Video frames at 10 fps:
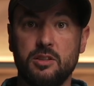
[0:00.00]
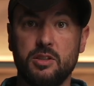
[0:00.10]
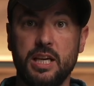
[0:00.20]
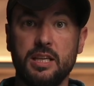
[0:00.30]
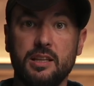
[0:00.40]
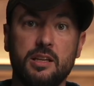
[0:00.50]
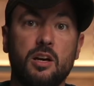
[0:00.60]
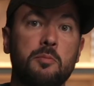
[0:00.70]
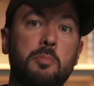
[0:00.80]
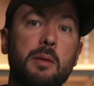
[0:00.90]
Okay, like,
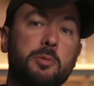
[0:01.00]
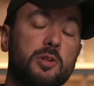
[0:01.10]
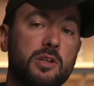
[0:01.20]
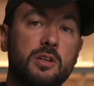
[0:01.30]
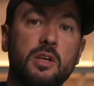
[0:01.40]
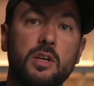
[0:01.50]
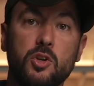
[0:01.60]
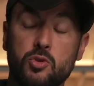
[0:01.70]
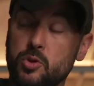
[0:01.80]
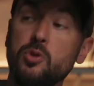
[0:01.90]
unpopular
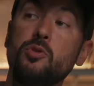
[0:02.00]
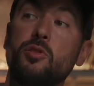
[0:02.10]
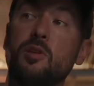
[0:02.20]
truth,